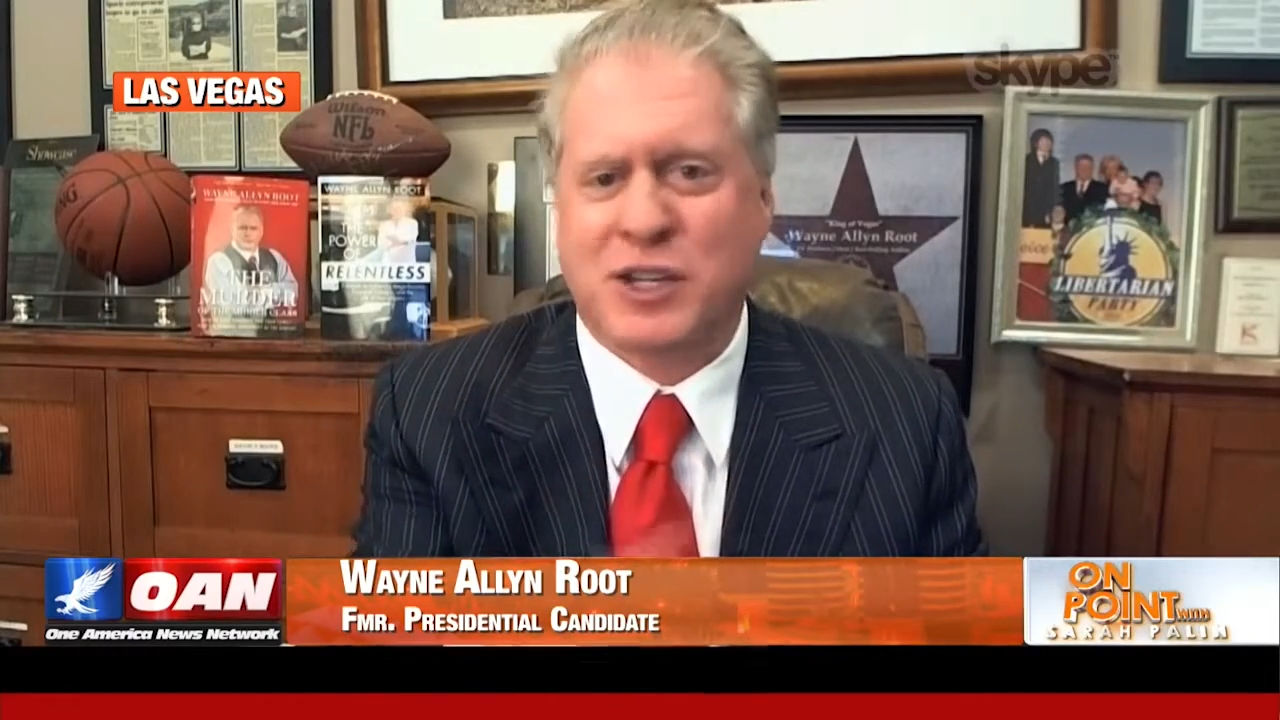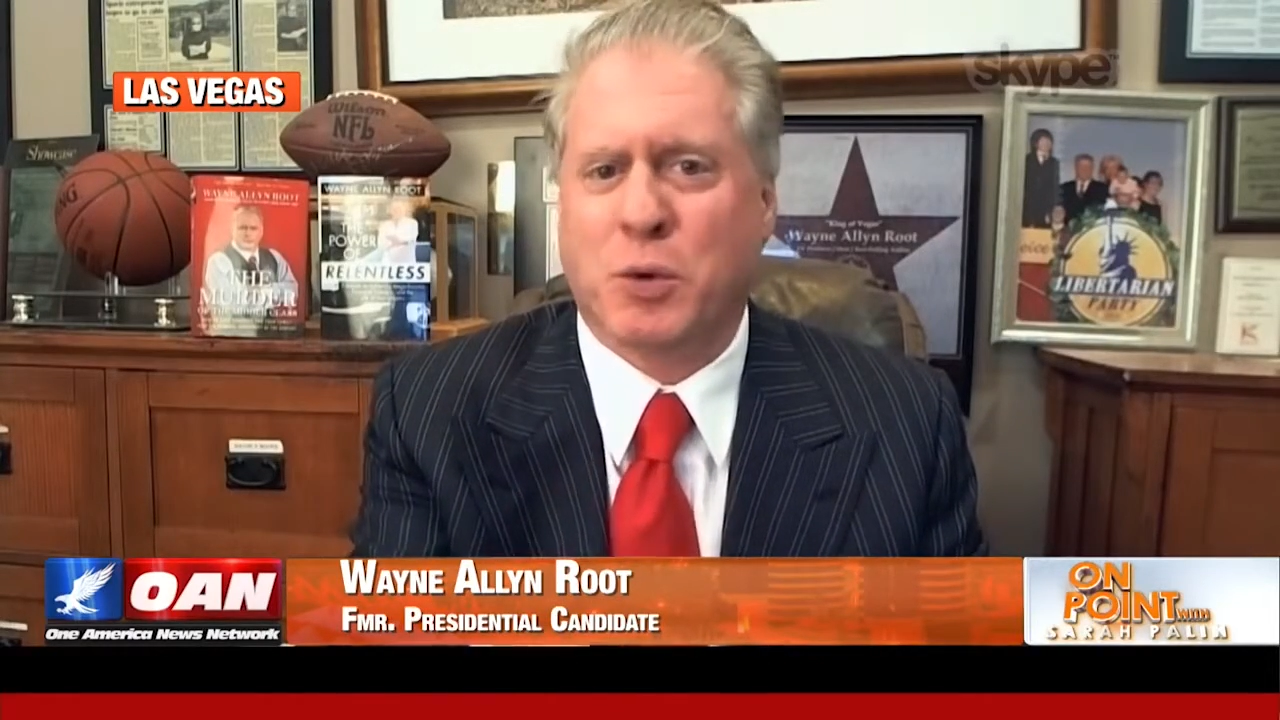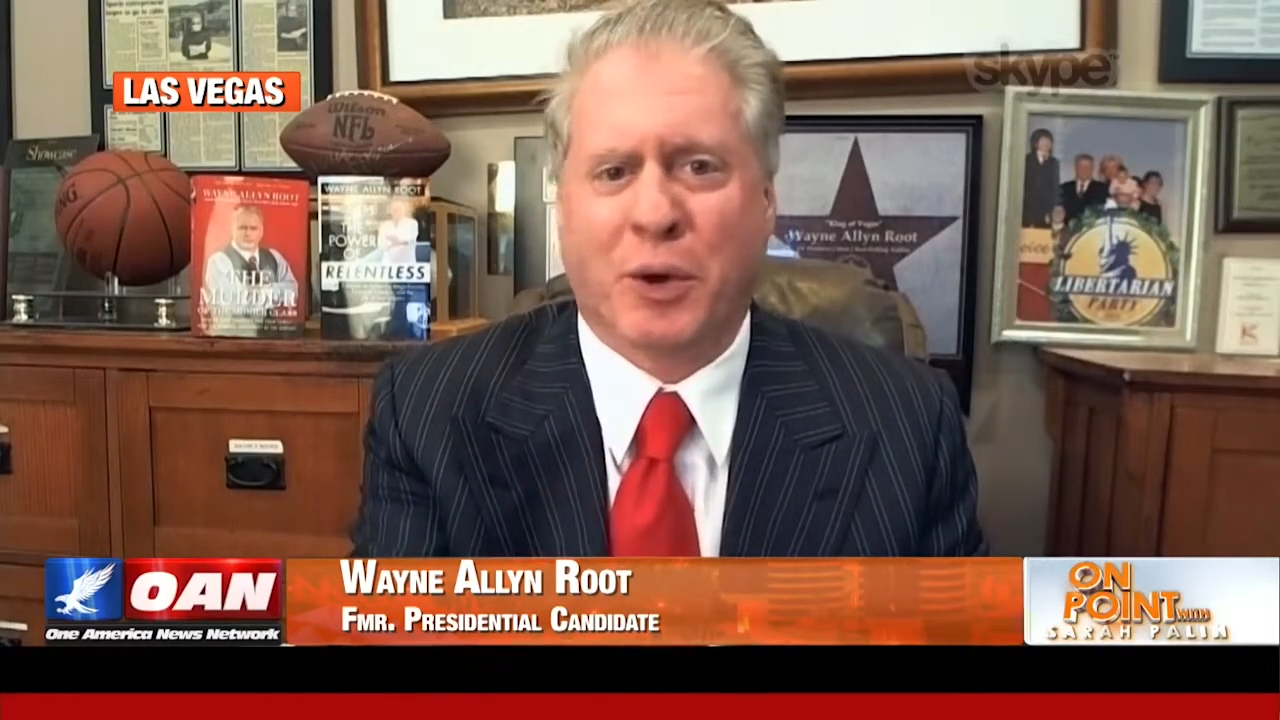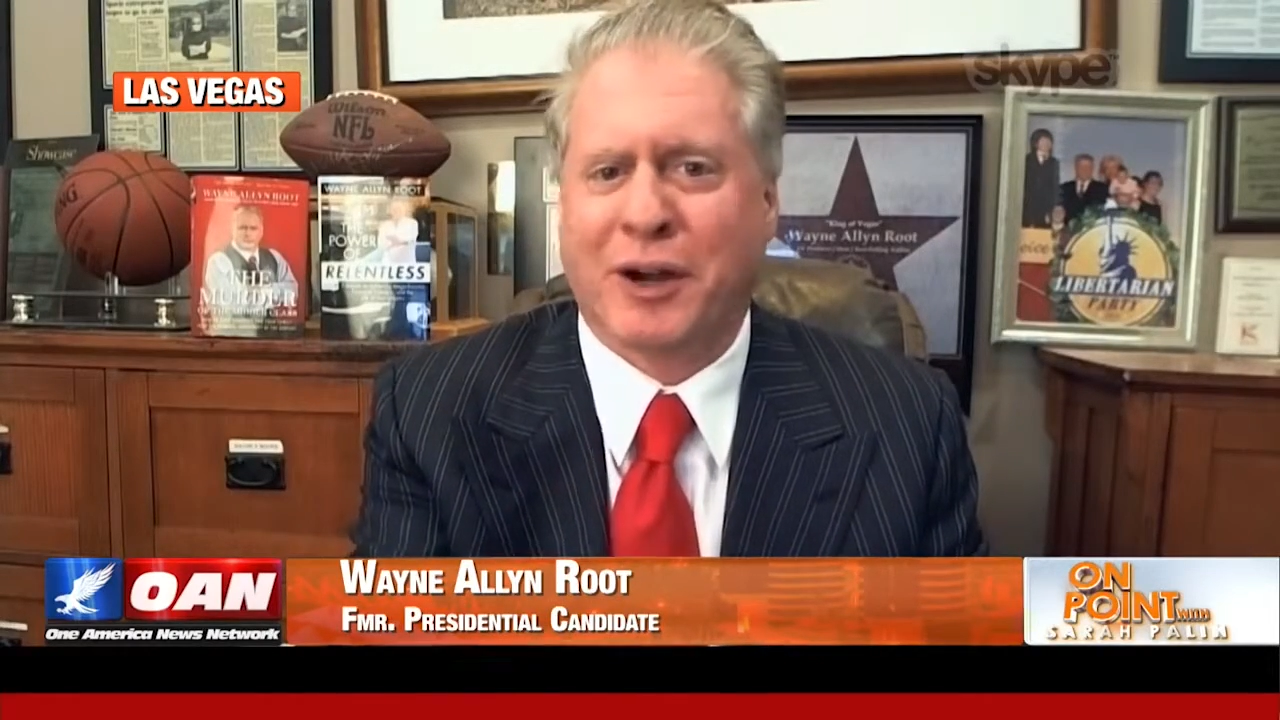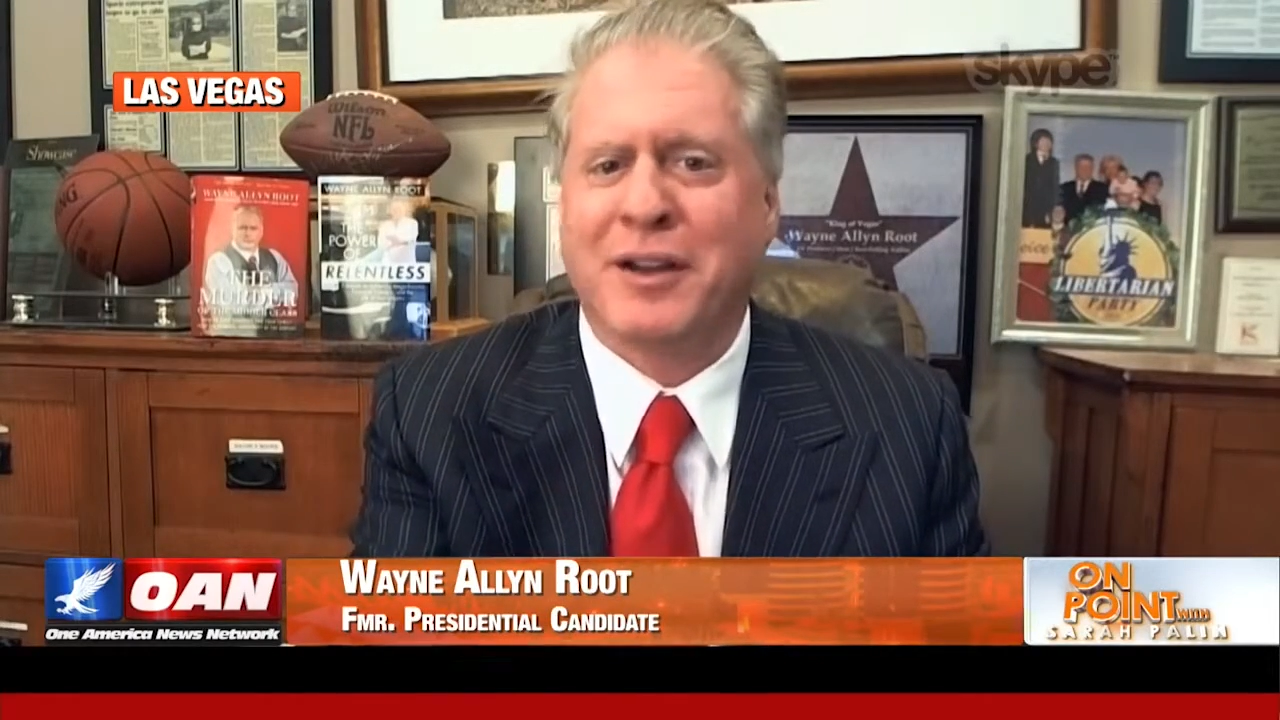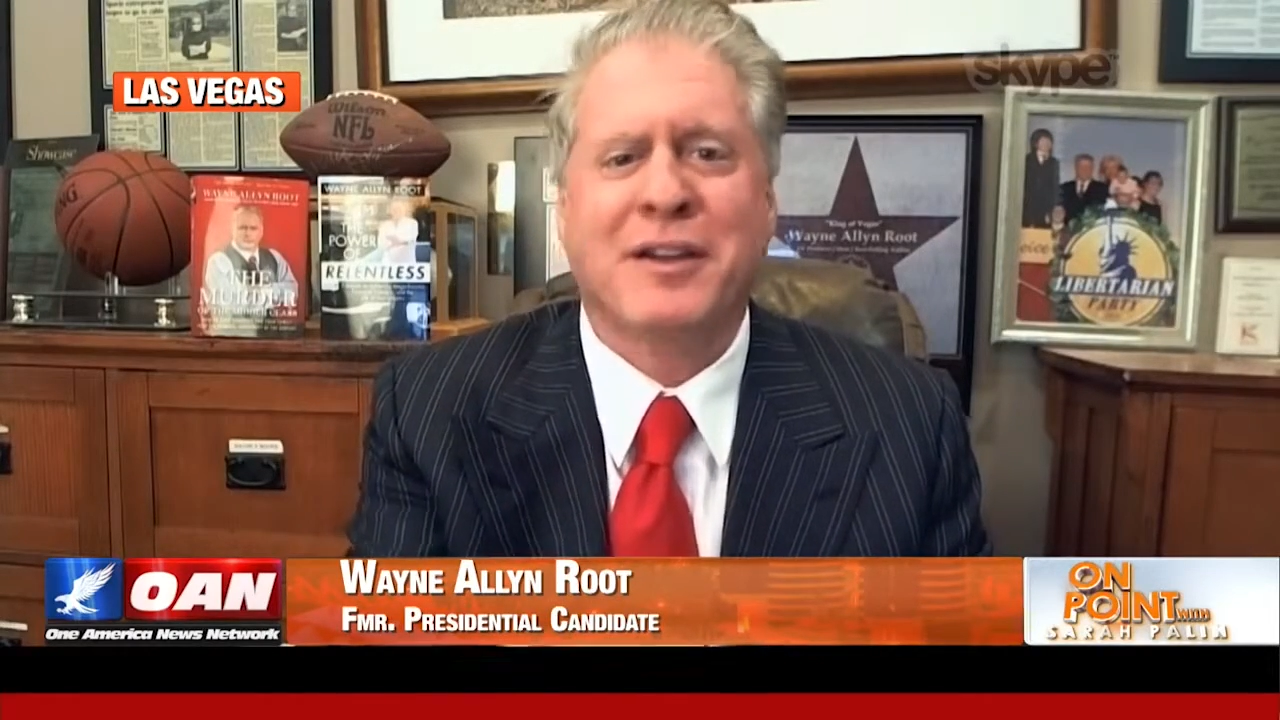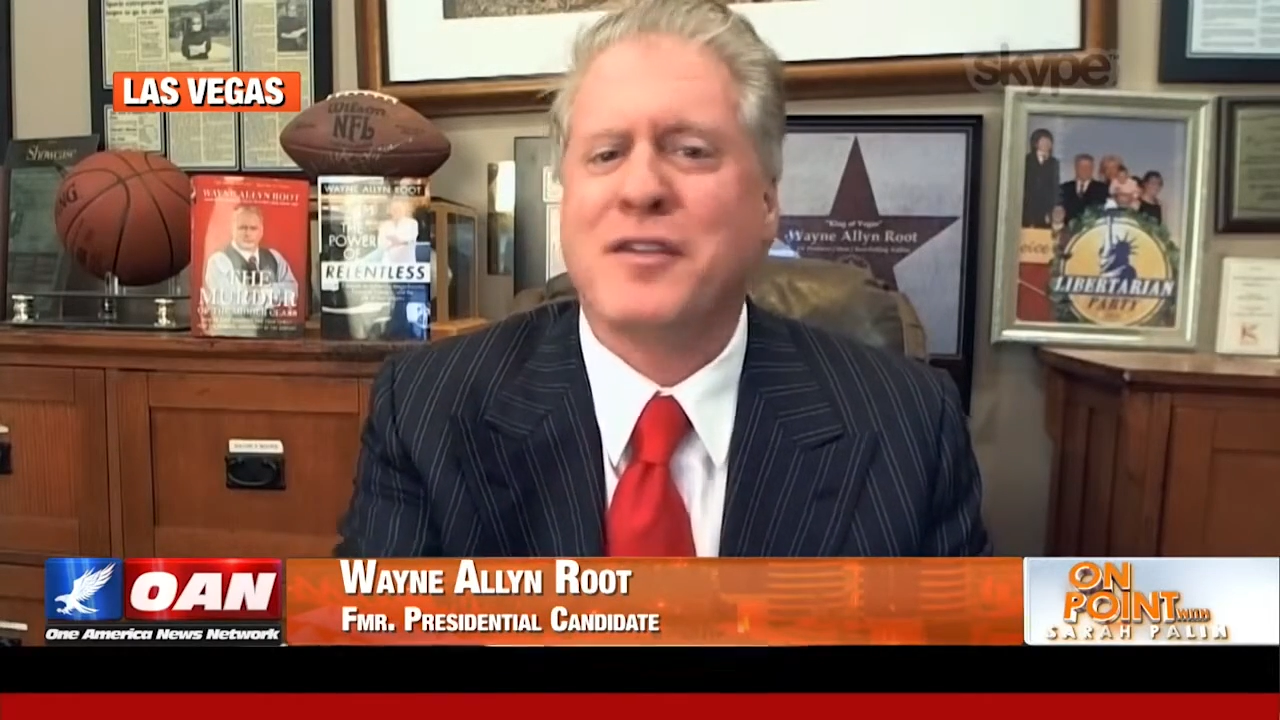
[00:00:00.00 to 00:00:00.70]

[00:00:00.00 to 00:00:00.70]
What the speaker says: You were